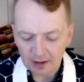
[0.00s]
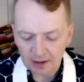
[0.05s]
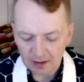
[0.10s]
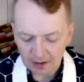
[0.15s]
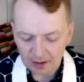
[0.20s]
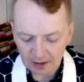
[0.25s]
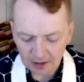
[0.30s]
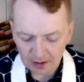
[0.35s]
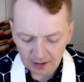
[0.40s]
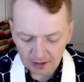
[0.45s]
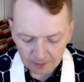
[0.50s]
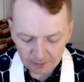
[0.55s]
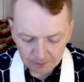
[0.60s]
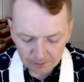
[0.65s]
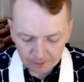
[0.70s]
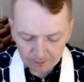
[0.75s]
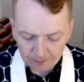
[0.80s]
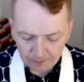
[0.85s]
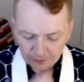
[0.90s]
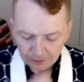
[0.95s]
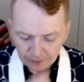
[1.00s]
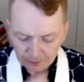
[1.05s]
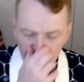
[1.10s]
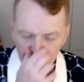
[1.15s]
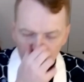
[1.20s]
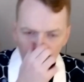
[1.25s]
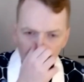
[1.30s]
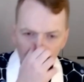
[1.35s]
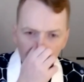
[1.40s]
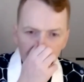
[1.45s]

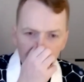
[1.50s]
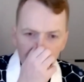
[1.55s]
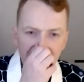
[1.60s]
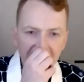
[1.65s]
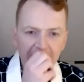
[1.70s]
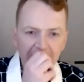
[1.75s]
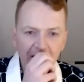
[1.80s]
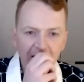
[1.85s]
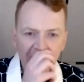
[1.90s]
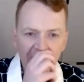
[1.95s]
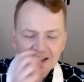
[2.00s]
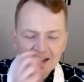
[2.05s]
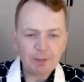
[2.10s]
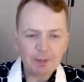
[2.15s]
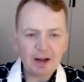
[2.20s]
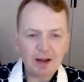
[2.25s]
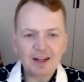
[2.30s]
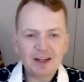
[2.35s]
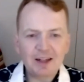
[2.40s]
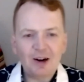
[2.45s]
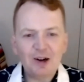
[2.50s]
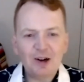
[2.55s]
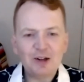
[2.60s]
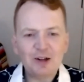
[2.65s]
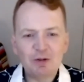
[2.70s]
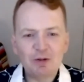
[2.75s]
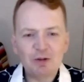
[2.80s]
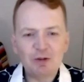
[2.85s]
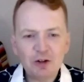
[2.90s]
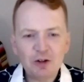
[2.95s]
Sit out in the back
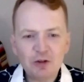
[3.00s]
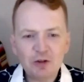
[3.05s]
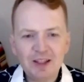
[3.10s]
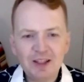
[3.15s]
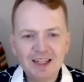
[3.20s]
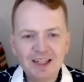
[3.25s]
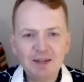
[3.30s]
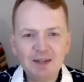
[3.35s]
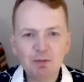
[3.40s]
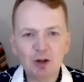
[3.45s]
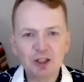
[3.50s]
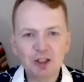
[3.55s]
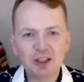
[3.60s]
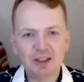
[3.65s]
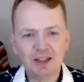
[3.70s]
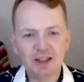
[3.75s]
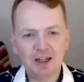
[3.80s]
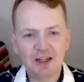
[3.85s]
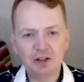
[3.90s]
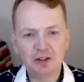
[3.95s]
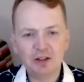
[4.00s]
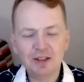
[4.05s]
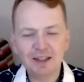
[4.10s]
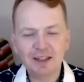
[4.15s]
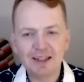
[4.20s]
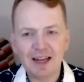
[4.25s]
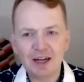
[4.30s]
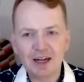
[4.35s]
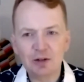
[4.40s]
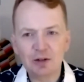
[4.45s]
garden. We don't need much nature to
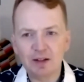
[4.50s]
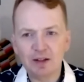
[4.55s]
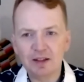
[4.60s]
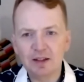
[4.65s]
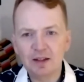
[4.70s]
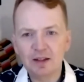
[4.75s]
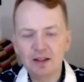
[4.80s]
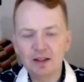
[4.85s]
connect with,